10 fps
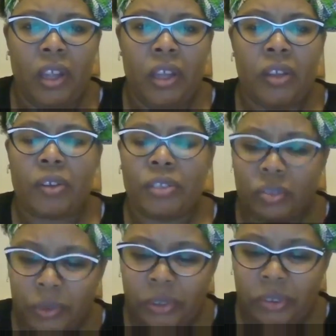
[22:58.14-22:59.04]
In our
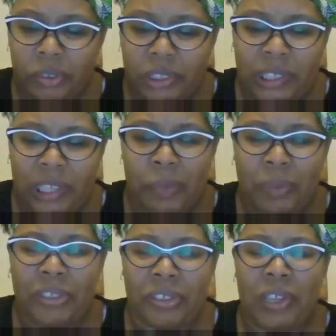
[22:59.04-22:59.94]
scripture today,
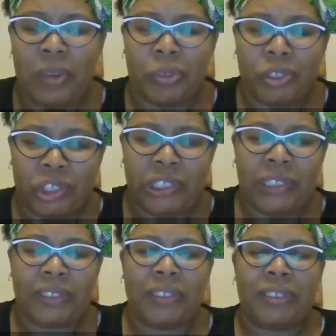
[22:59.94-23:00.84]
we see where
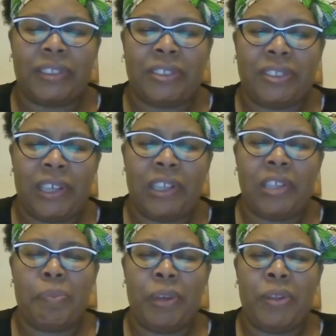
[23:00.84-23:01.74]
Jesus is
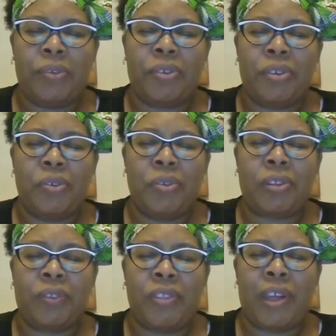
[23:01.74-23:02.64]
telling Peter to do something